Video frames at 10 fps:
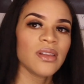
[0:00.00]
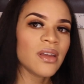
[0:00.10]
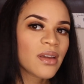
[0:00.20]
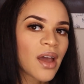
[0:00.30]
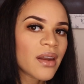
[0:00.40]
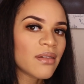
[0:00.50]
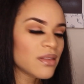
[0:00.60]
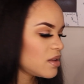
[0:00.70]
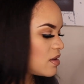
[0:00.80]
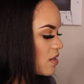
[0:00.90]
look. I don't
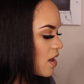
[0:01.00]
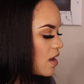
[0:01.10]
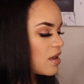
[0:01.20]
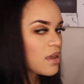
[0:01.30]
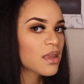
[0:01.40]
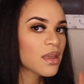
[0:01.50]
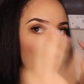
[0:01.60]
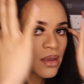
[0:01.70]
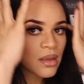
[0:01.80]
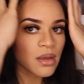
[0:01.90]
look like
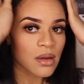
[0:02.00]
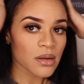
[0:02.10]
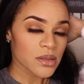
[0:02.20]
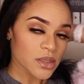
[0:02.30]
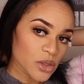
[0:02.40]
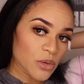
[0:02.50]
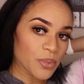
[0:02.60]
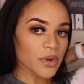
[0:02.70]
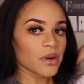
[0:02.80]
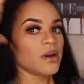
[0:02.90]

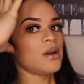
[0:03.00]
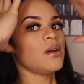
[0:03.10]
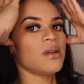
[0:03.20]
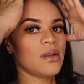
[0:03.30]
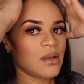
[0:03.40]
super,